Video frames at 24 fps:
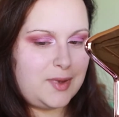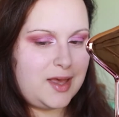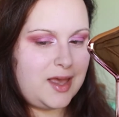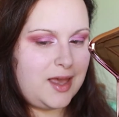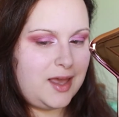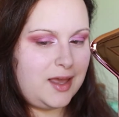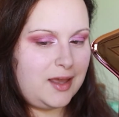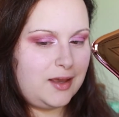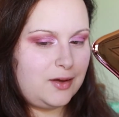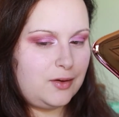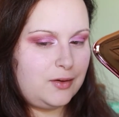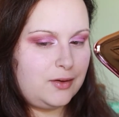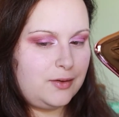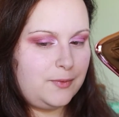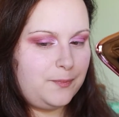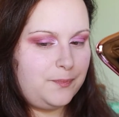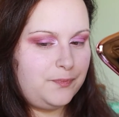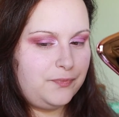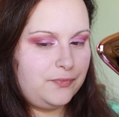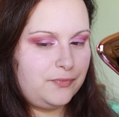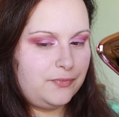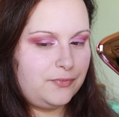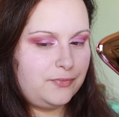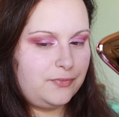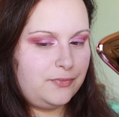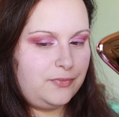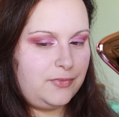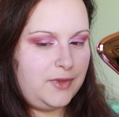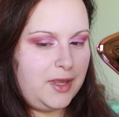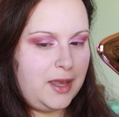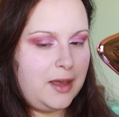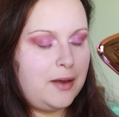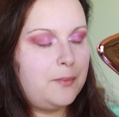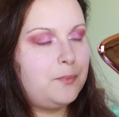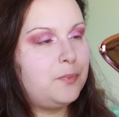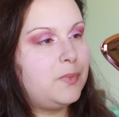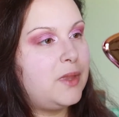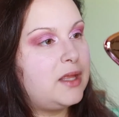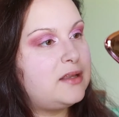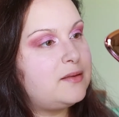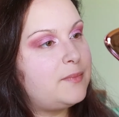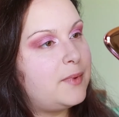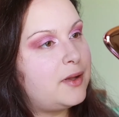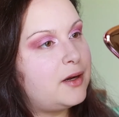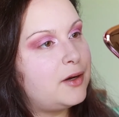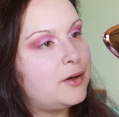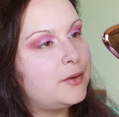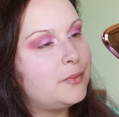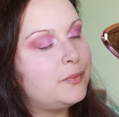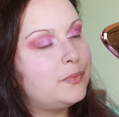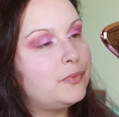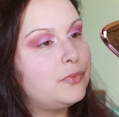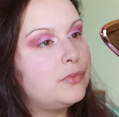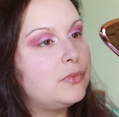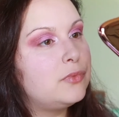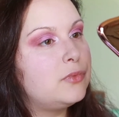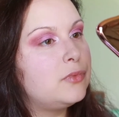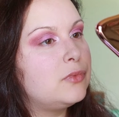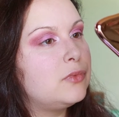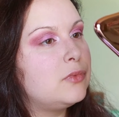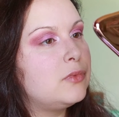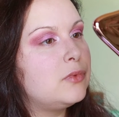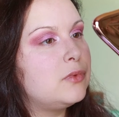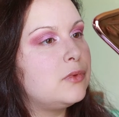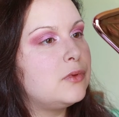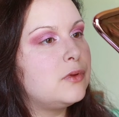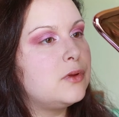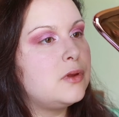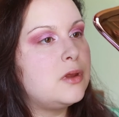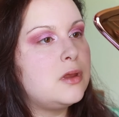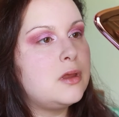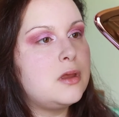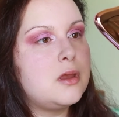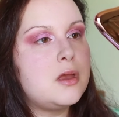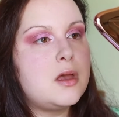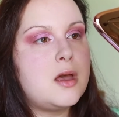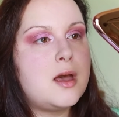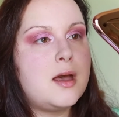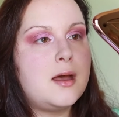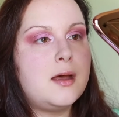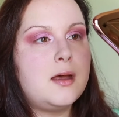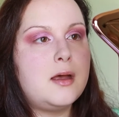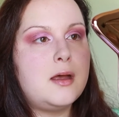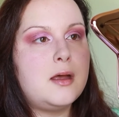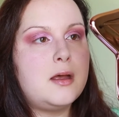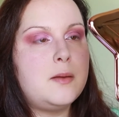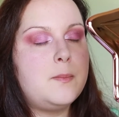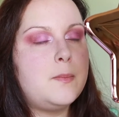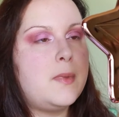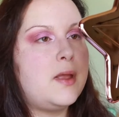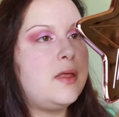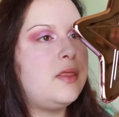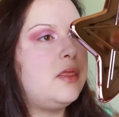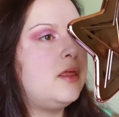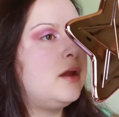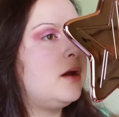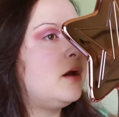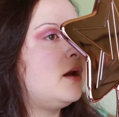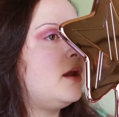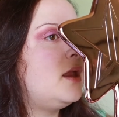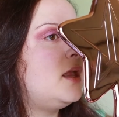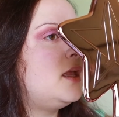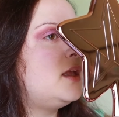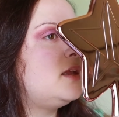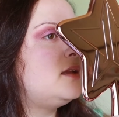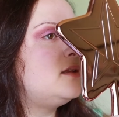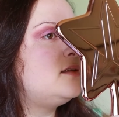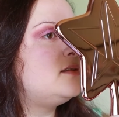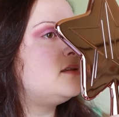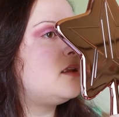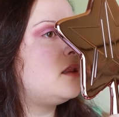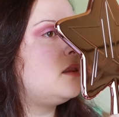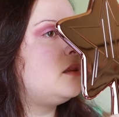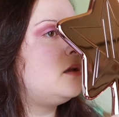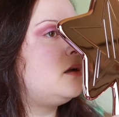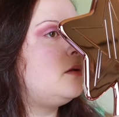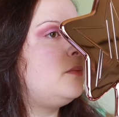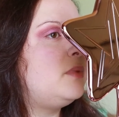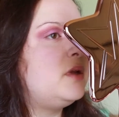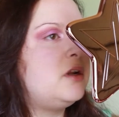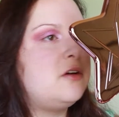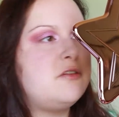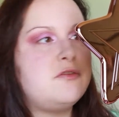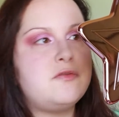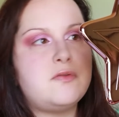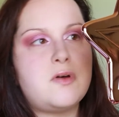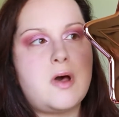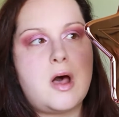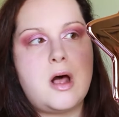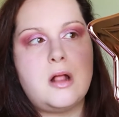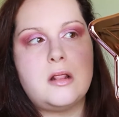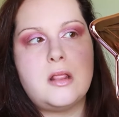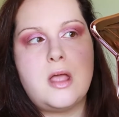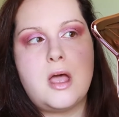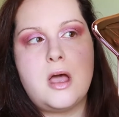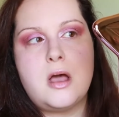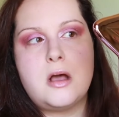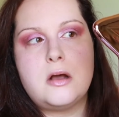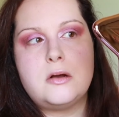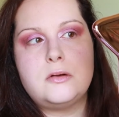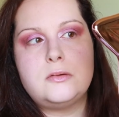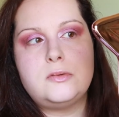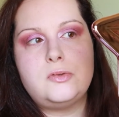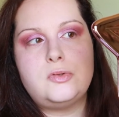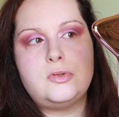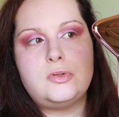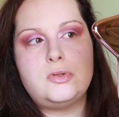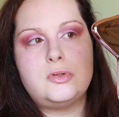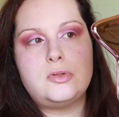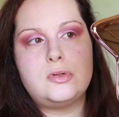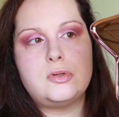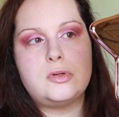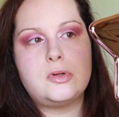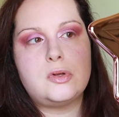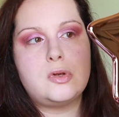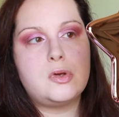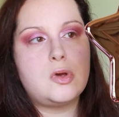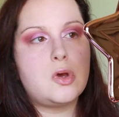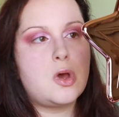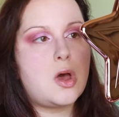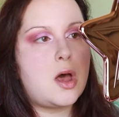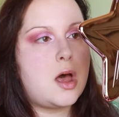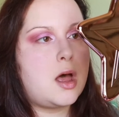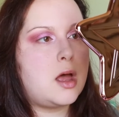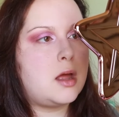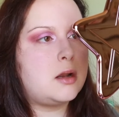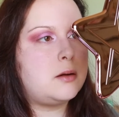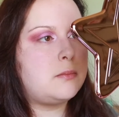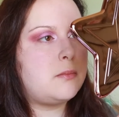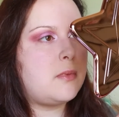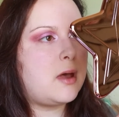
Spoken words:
way. Yeah, that's better. There is a little bit of fallout on